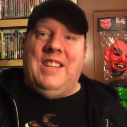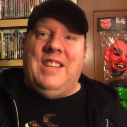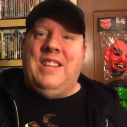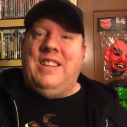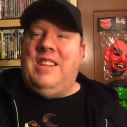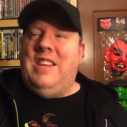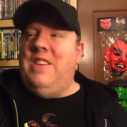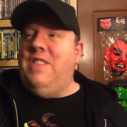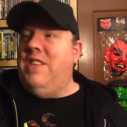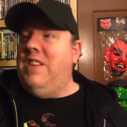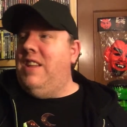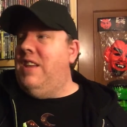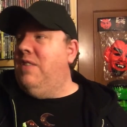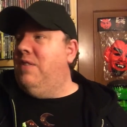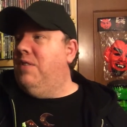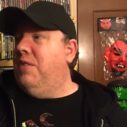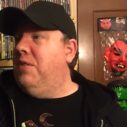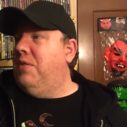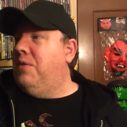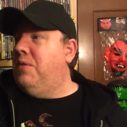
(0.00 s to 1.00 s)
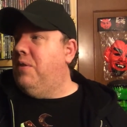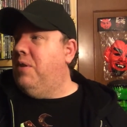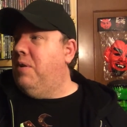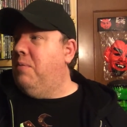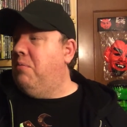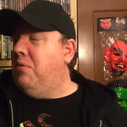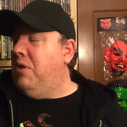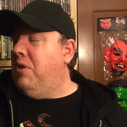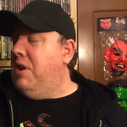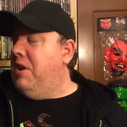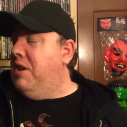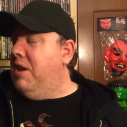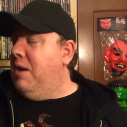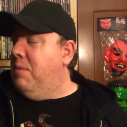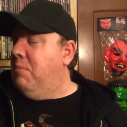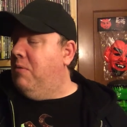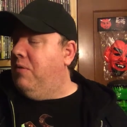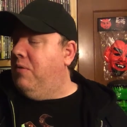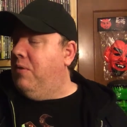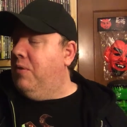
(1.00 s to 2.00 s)
the DVD was from Brain
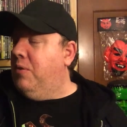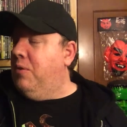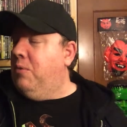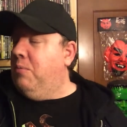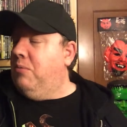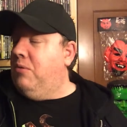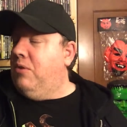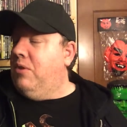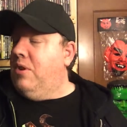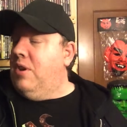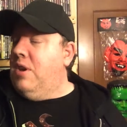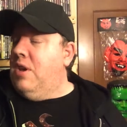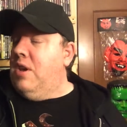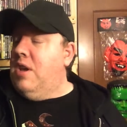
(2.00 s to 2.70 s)
Damage Films,